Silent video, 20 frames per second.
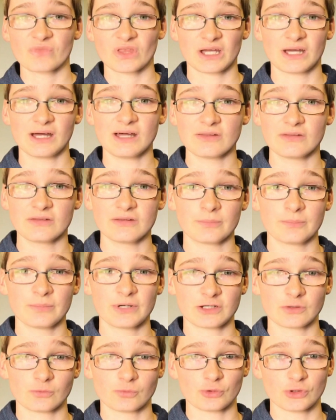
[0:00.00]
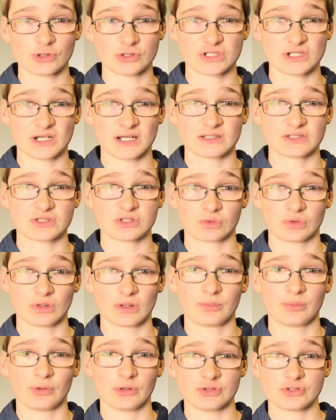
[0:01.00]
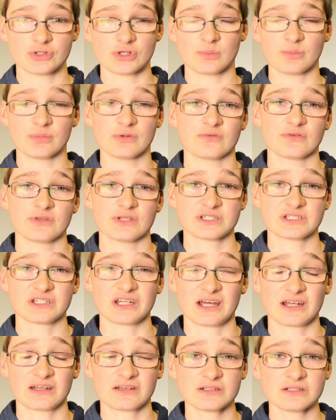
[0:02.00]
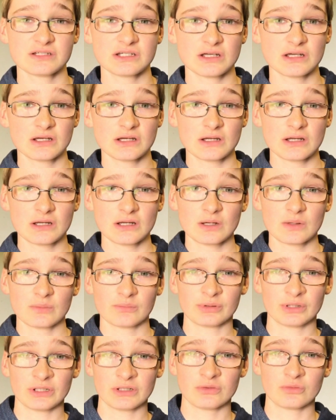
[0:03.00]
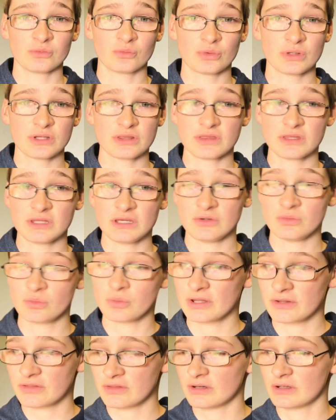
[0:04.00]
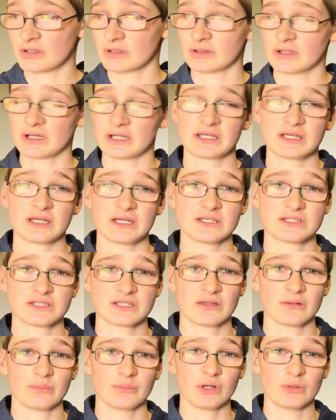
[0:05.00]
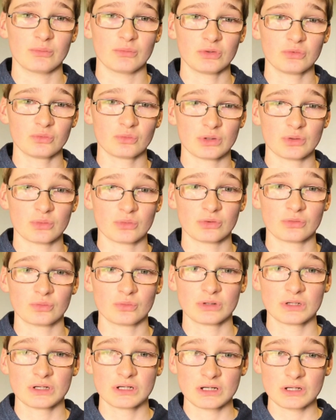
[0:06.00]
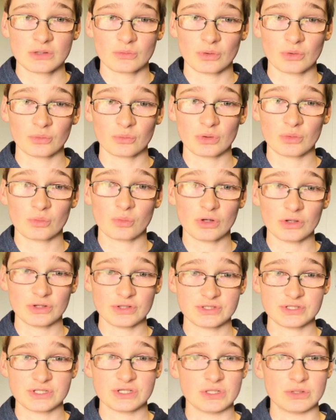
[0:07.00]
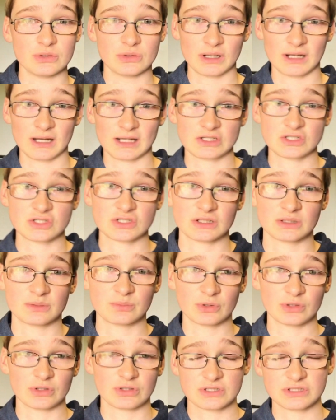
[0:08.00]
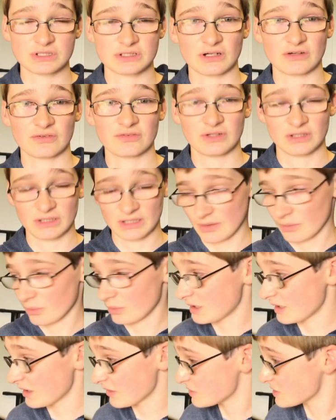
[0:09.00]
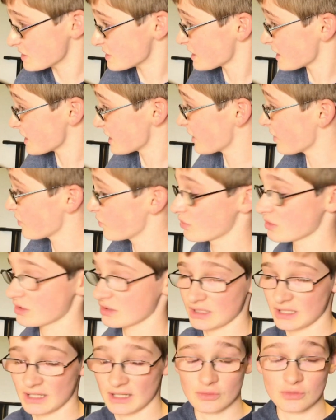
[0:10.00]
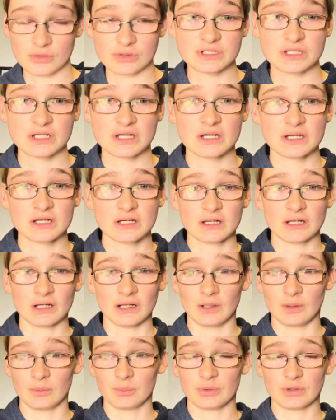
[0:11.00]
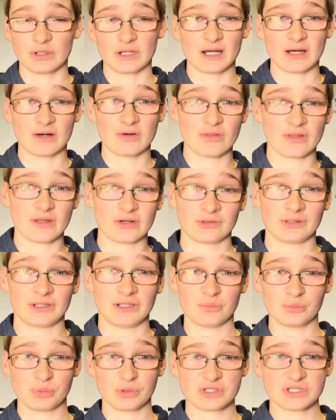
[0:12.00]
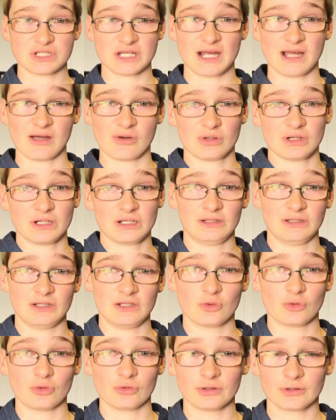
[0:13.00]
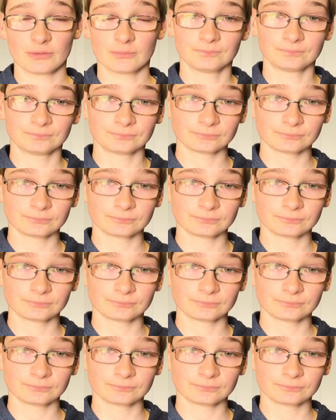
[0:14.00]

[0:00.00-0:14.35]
and the bigger projects are up on top of the stand. But with the weather like it is at the moment, when we want to actually put the stuff in there, we'd have to take everything out, put it out there, and then put it out in the order